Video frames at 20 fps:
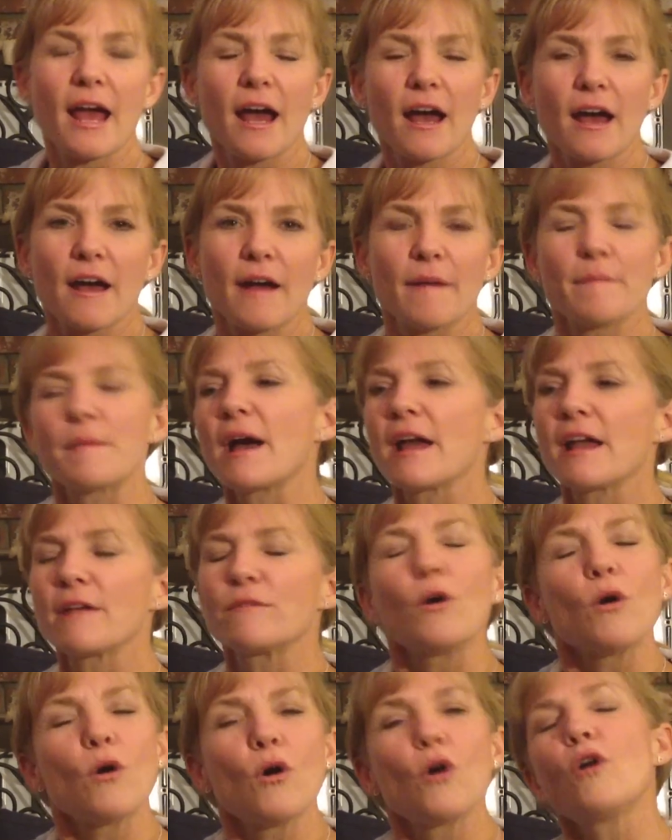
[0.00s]
I have
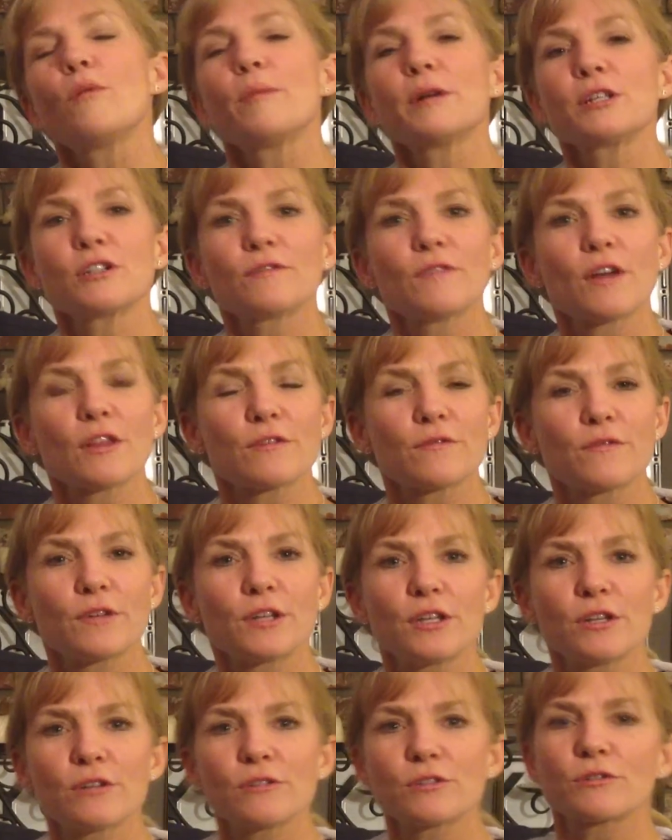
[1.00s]
a whole bunch of other
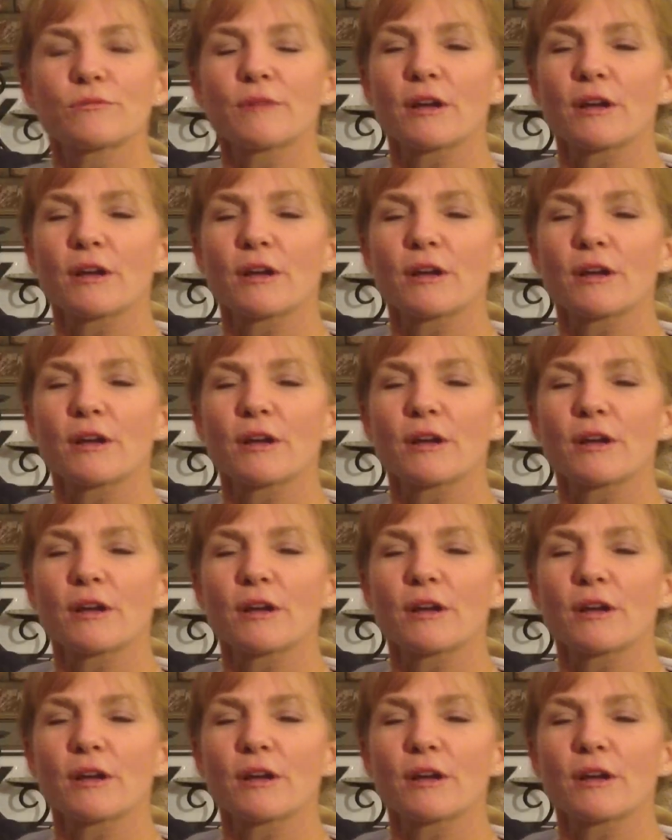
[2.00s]
videos